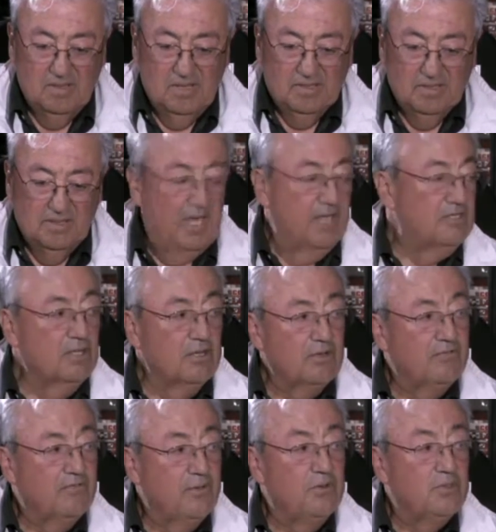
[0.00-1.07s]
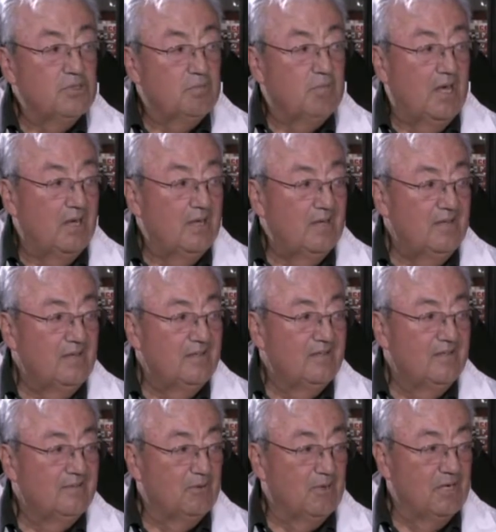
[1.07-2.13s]
Dazed and Confused in Baja,
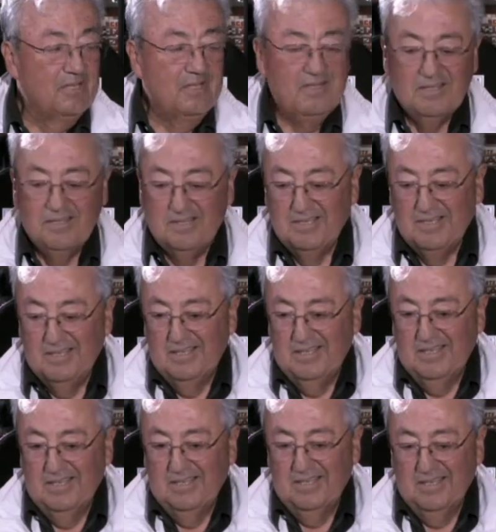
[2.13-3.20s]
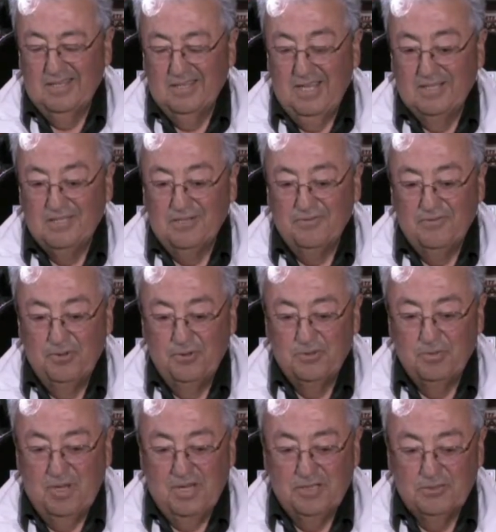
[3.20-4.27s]
one, and then Dazed and
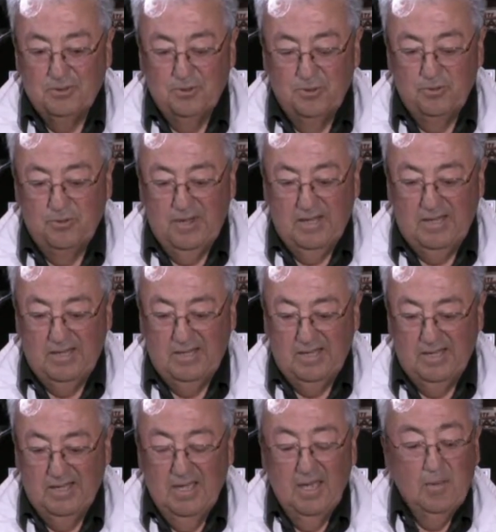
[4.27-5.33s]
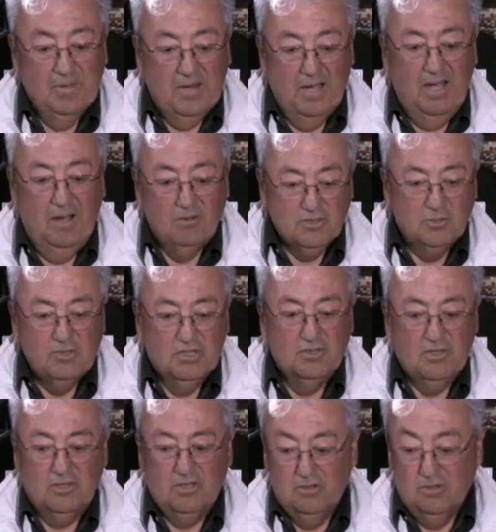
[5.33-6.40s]
Confused Baja, two. Uh, but I also want to
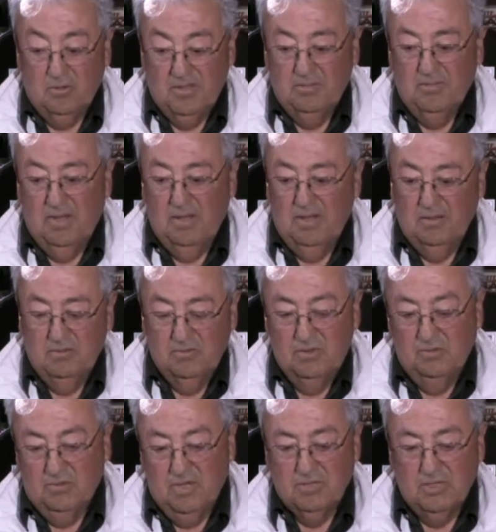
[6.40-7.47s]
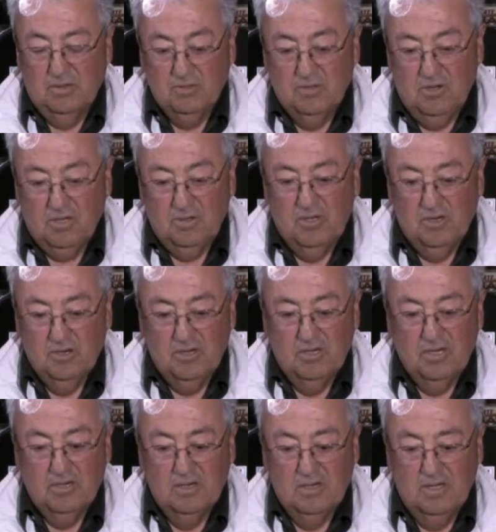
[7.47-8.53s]
talk a little bit, uh, Roger and I were talking about
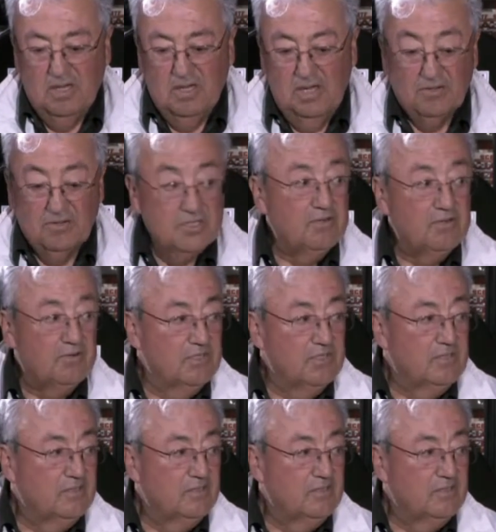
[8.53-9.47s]
earlier, uh, I have a series.